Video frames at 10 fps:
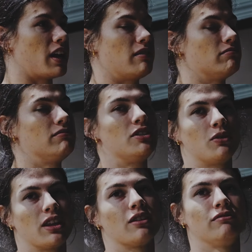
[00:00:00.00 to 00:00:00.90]
I'm
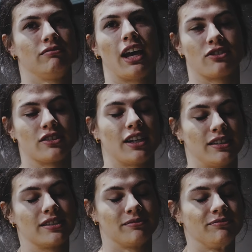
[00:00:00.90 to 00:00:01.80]
doing the
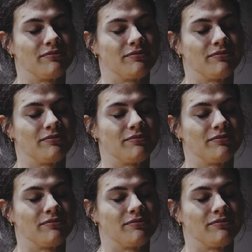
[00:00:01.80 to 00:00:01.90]
exercise.